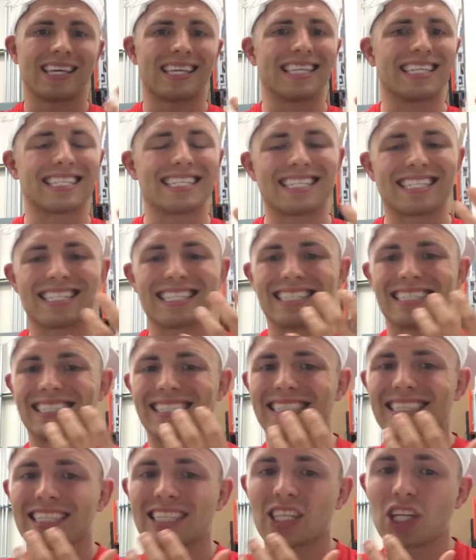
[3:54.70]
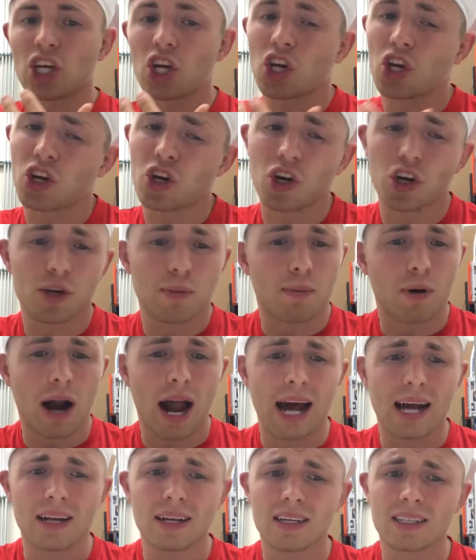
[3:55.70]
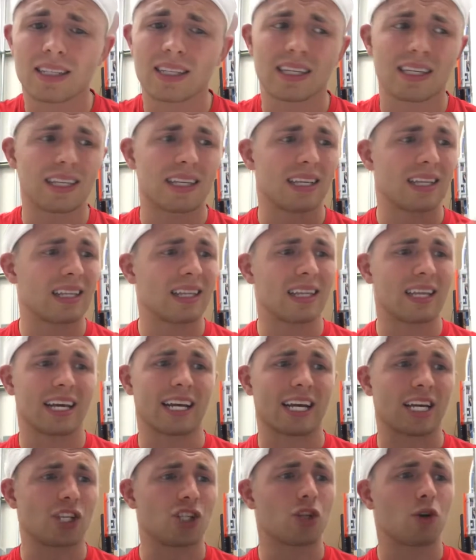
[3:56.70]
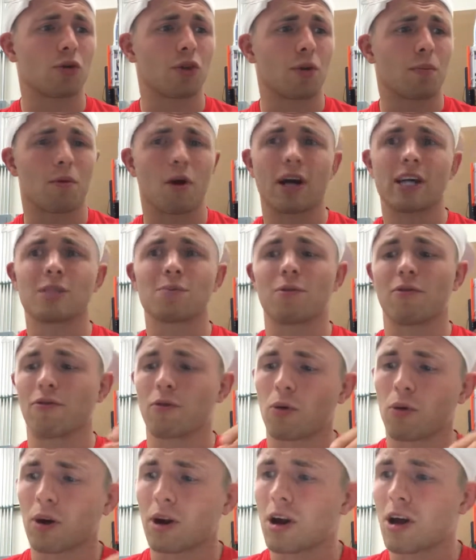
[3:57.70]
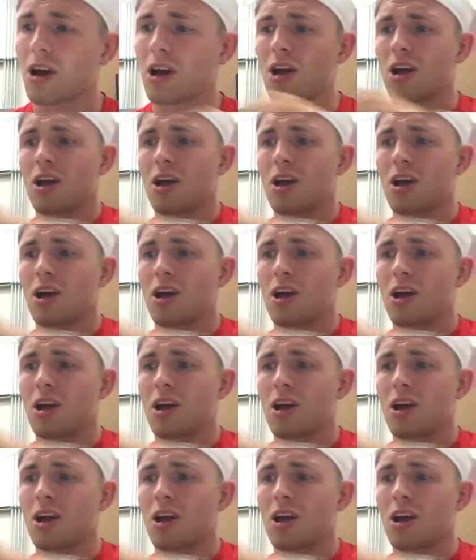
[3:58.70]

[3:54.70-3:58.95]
This is a good product. Like I showed the price before,